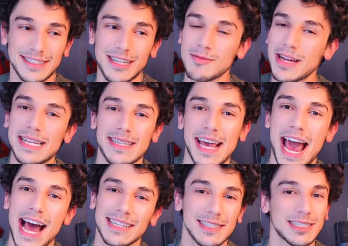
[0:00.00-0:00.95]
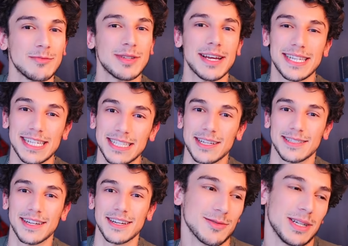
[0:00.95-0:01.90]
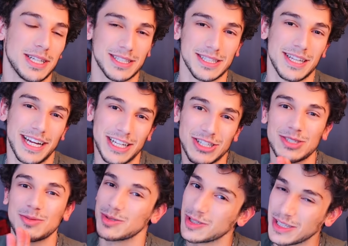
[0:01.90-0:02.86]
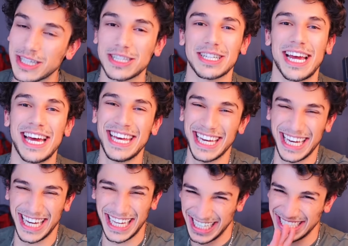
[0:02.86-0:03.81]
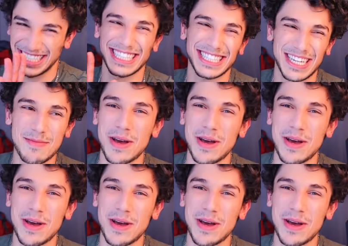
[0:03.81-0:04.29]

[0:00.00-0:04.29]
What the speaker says: Some days he has it, some days he doesn't. Just wanted to, like, just needed to get... So let's keep